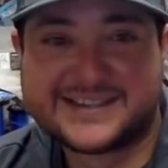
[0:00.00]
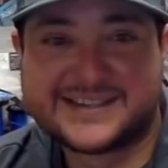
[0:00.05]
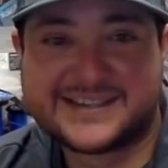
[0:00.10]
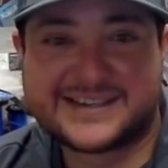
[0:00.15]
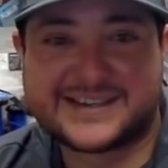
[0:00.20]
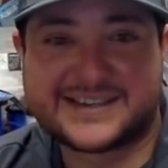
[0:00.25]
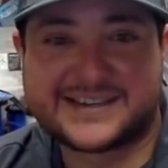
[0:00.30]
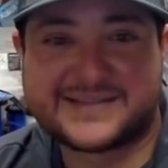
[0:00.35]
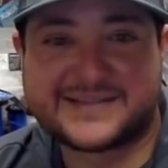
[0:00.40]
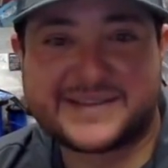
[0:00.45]

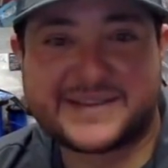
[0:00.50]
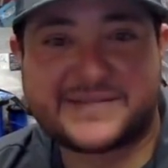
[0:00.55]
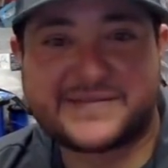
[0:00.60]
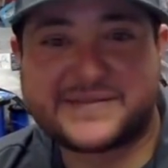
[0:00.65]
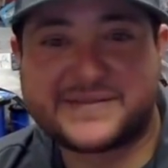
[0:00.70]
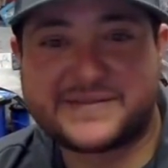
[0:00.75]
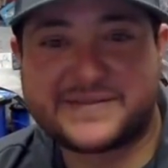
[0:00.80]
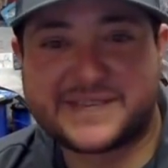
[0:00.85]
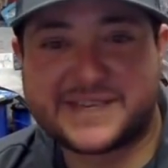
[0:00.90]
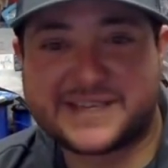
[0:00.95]
You know, if
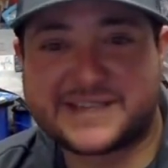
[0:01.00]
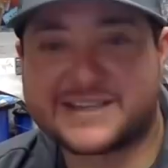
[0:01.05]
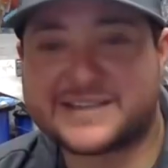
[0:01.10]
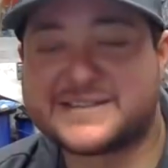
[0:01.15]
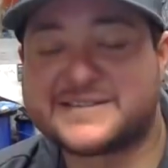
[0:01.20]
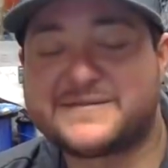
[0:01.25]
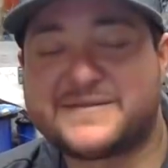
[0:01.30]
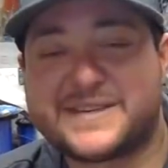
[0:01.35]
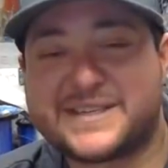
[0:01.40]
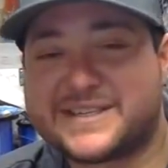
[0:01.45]
you think
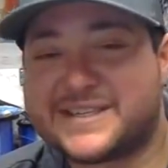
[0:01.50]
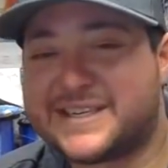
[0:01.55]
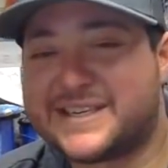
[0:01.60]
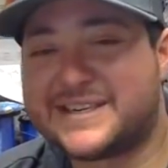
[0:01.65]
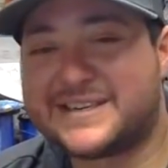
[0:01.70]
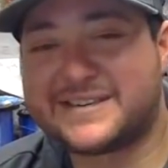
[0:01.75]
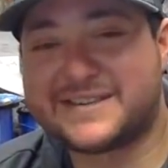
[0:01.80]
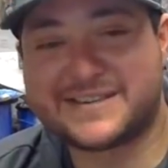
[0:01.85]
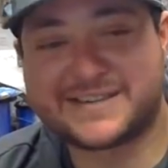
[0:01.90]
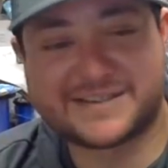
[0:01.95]
there's fish
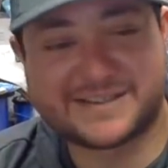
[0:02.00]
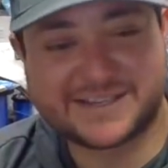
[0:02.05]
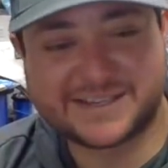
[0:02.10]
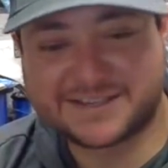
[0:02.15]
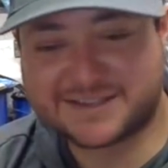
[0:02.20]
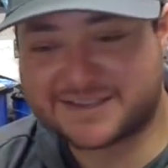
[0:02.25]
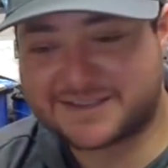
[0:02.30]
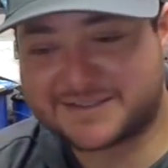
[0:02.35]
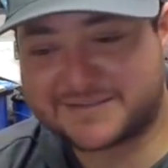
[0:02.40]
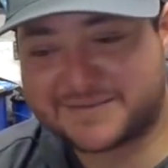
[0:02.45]
here, if
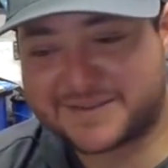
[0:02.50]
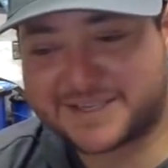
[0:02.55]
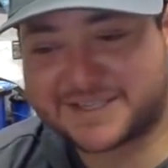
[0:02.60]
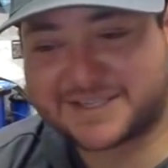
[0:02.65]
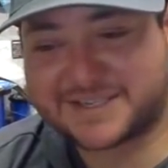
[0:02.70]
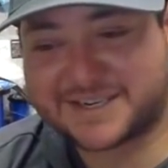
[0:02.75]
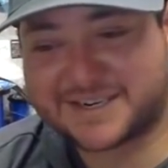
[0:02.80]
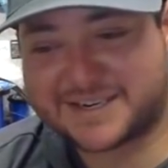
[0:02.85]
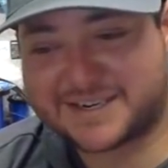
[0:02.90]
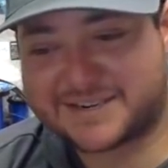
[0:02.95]
there's
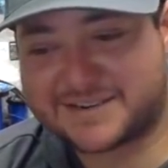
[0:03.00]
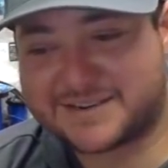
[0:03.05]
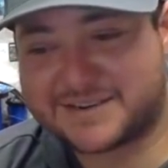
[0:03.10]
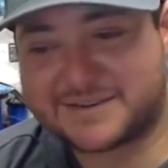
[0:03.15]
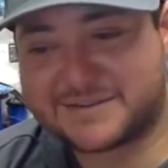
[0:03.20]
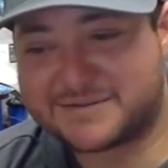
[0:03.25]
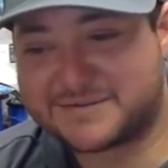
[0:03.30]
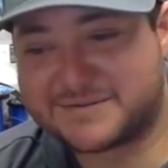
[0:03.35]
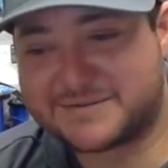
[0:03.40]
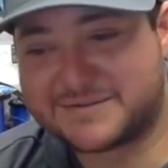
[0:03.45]
fish there,
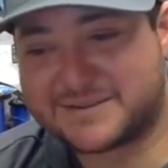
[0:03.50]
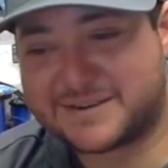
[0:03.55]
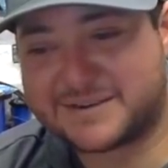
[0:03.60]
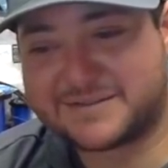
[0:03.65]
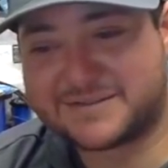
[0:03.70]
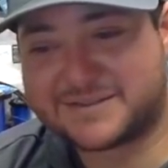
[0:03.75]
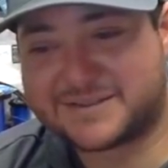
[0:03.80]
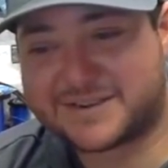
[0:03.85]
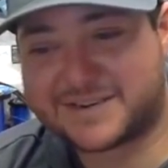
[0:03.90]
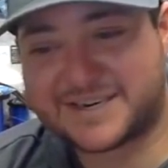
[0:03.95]
go
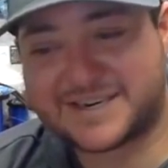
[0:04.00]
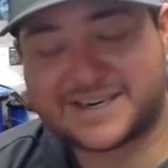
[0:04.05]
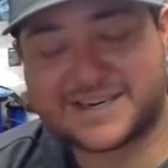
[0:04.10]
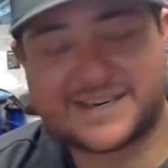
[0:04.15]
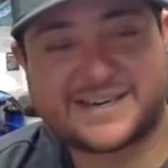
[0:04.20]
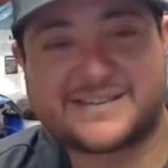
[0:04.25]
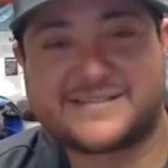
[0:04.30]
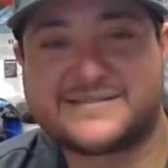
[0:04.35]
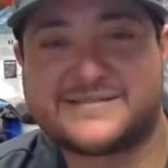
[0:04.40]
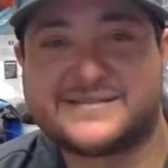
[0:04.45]
try it
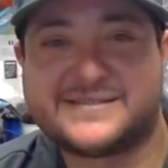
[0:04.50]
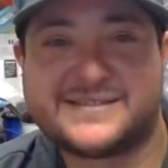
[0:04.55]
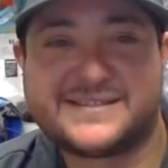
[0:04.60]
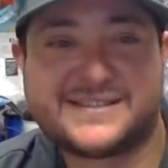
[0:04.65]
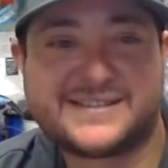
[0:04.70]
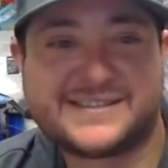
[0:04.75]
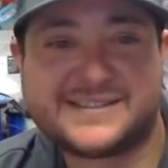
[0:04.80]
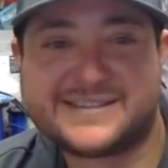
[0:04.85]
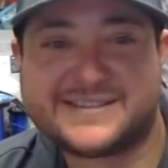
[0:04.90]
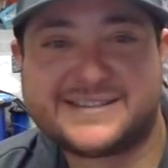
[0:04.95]
out.
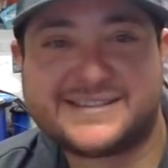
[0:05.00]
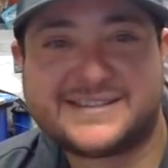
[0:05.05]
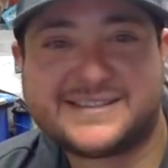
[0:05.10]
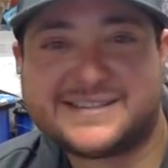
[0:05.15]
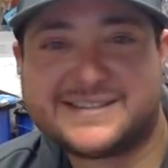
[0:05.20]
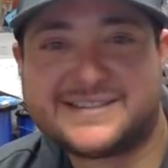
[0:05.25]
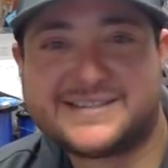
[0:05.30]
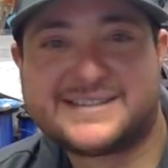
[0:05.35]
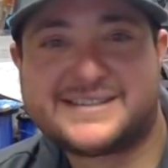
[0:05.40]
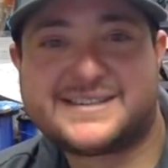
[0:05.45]

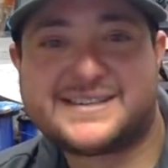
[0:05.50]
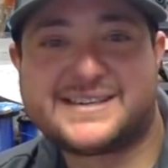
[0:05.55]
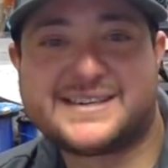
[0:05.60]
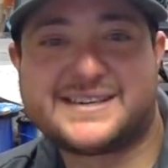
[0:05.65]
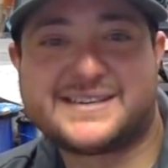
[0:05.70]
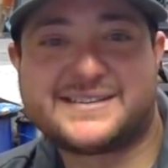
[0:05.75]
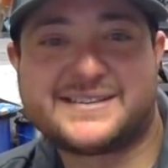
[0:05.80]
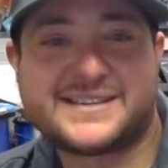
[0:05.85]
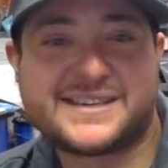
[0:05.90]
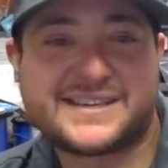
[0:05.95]
You
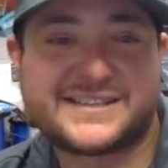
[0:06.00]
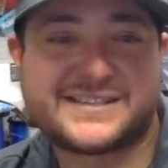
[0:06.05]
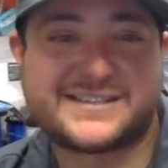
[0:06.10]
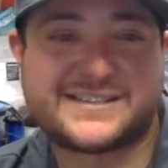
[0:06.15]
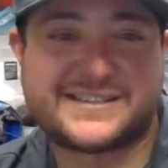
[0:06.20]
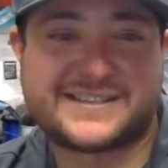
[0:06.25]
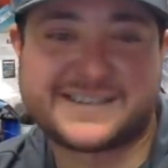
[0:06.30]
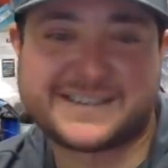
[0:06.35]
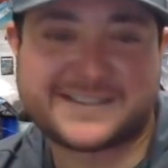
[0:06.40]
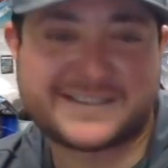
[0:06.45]
know,
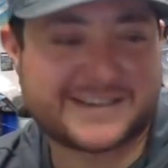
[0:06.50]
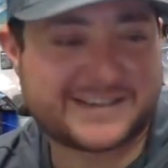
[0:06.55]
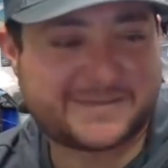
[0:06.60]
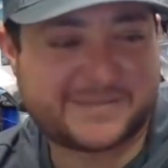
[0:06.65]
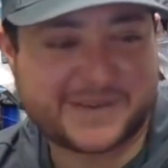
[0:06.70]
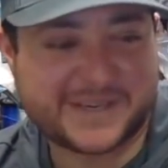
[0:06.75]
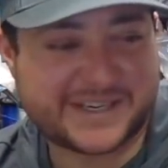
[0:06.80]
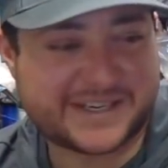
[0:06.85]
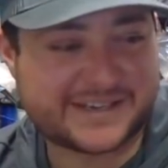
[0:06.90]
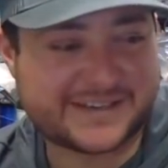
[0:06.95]
just
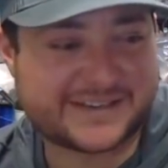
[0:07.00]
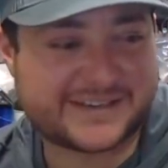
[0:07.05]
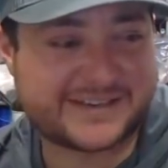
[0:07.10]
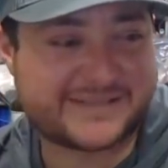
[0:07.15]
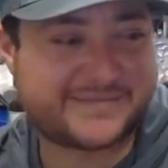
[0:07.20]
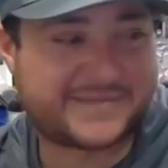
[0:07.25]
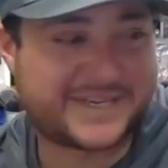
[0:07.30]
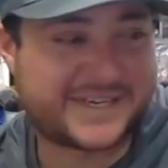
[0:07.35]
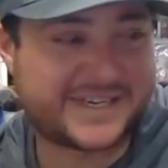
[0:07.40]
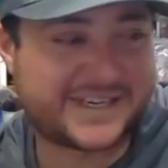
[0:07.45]
because
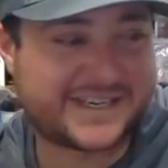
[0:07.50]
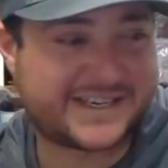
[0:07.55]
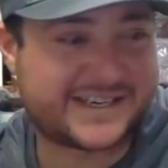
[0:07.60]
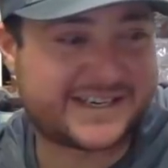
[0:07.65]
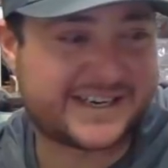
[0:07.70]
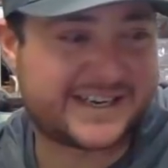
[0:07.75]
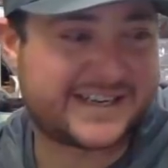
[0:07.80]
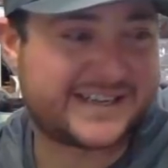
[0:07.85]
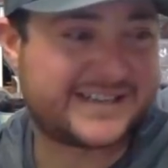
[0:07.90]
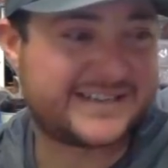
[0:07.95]
somebody
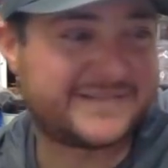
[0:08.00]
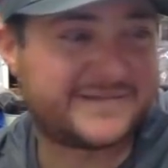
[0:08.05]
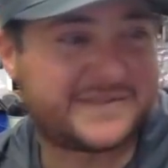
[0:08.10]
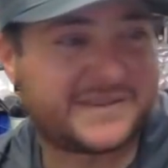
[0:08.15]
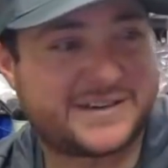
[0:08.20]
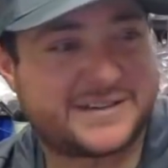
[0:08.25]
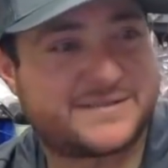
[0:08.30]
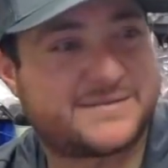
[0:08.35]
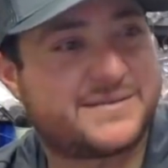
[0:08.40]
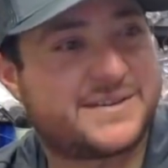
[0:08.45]
caught the
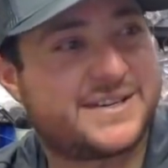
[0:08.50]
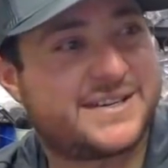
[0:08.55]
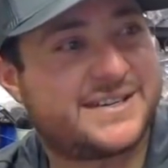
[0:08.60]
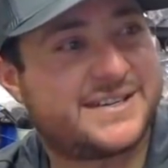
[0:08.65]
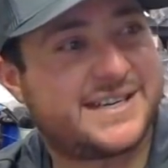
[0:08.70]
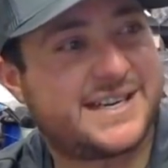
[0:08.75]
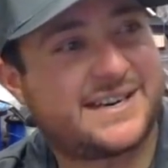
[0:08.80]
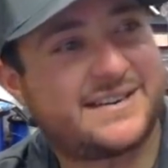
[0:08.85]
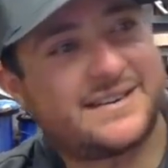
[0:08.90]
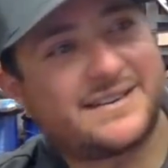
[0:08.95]
first
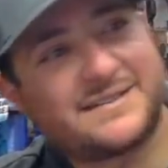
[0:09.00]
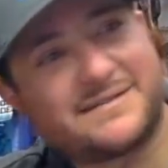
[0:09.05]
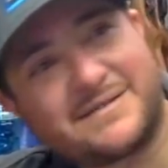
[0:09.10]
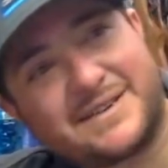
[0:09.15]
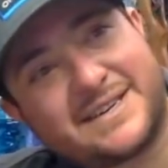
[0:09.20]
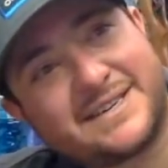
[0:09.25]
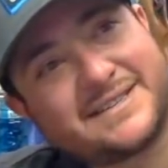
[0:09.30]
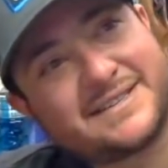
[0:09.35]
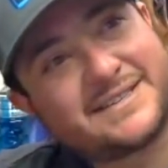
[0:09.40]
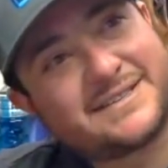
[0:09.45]
one down at
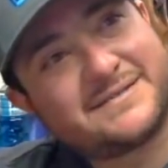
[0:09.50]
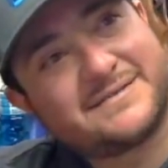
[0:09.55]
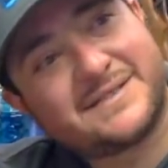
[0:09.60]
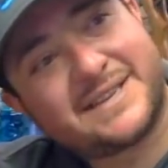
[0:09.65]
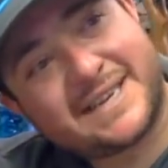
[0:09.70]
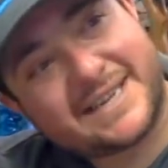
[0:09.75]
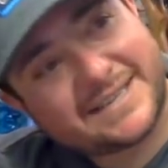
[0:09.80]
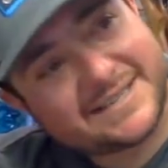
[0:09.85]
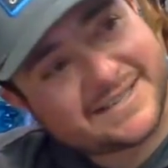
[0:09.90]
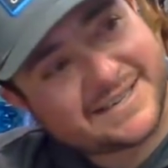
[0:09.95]
Kwansu
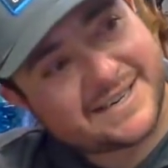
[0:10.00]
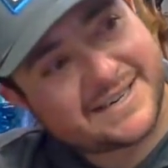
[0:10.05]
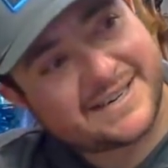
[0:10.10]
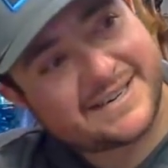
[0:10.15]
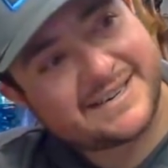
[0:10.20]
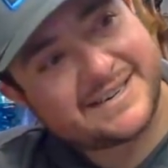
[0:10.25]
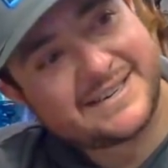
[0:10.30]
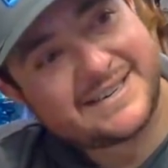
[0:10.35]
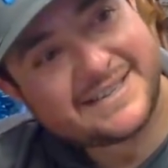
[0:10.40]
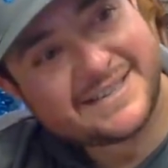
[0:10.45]
last
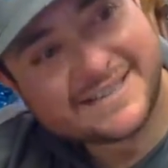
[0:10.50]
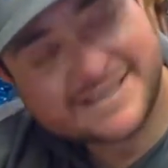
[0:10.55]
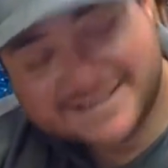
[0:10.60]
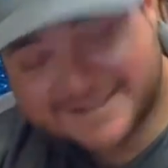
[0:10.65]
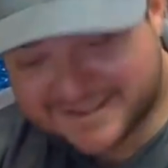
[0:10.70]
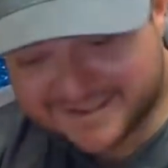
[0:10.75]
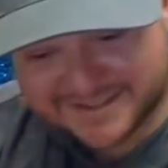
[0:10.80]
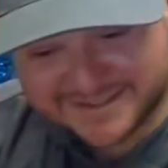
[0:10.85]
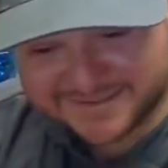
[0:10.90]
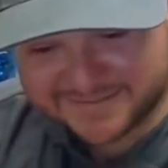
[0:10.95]
year,
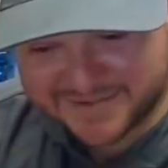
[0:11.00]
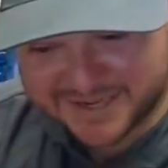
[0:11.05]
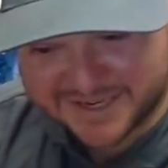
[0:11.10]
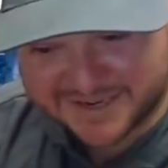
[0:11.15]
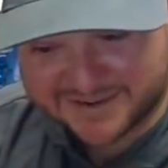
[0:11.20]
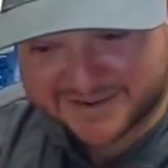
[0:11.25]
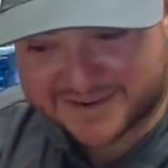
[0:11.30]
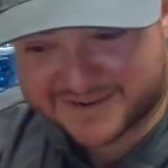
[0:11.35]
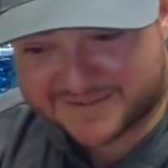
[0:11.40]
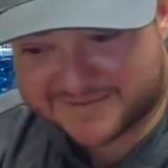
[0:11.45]
doesn't mean
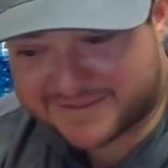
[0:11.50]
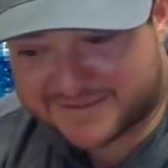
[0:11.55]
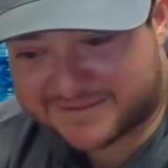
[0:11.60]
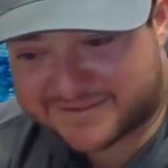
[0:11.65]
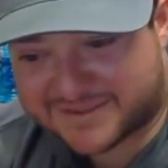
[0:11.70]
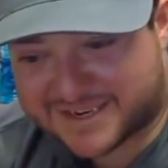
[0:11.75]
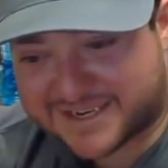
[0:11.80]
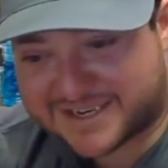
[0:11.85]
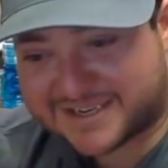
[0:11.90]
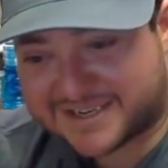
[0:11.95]
you have to
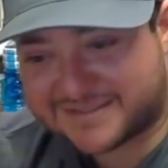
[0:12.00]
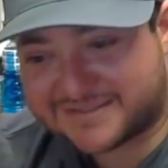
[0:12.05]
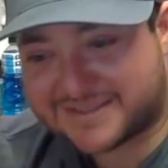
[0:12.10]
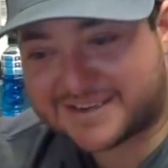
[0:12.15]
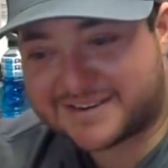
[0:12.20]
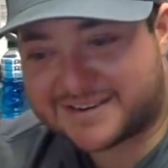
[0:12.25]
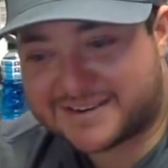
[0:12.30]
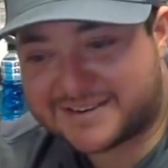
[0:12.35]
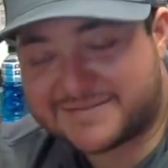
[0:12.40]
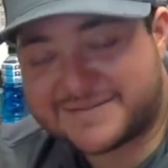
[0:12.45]
run out
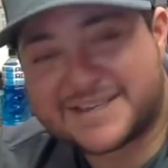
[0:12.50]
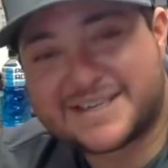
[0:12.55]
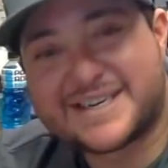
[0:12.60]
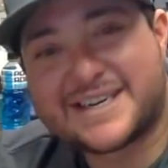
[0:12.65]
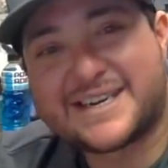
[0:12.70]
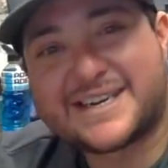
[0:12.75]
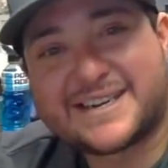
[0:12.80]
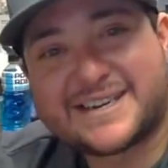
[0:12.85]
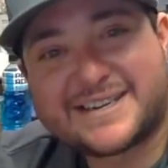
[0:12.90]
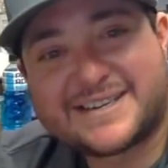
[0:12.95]
there every
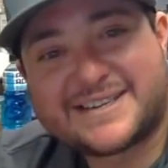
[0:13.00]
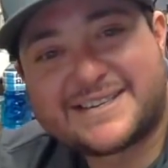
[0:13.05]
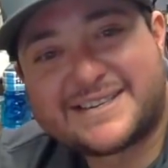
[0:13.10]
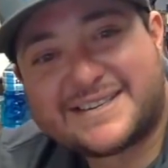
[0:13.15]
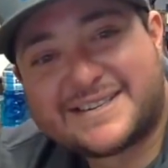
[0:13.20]
day.